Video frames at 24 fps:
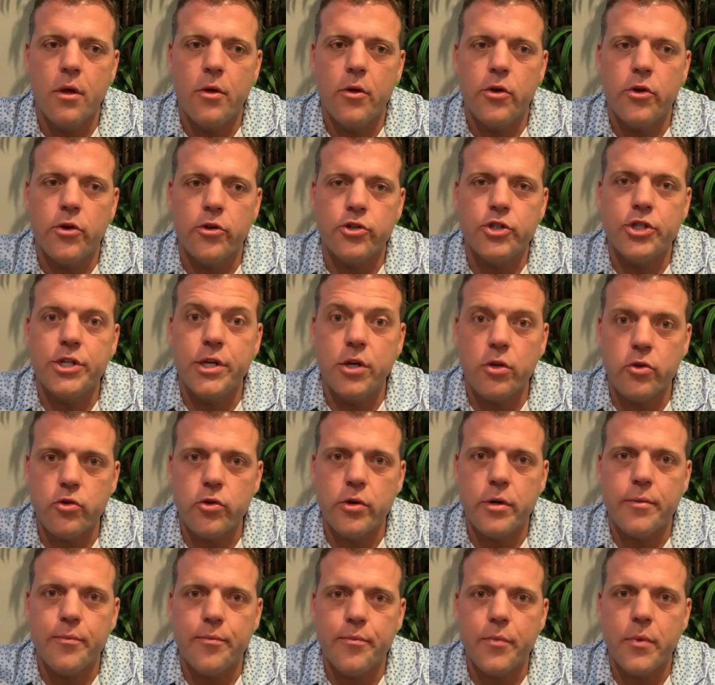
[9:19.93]
your
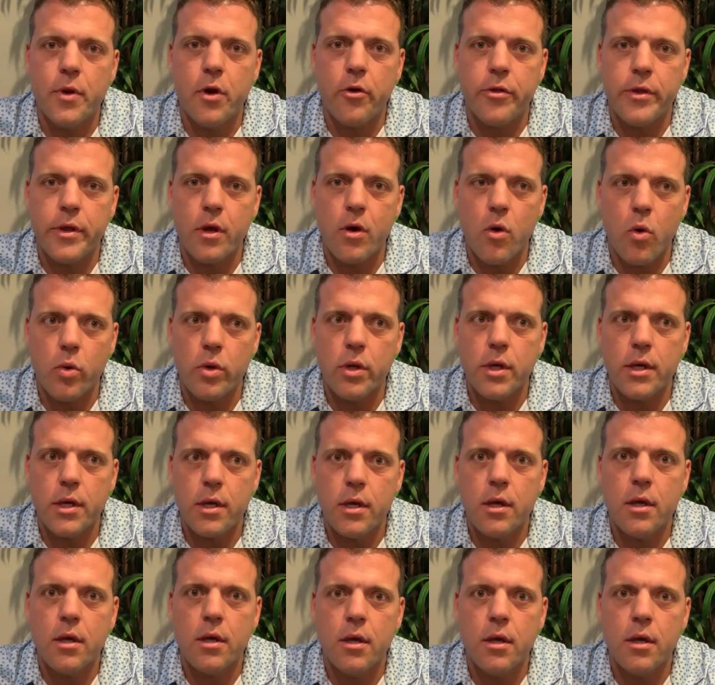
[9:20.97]
children are the only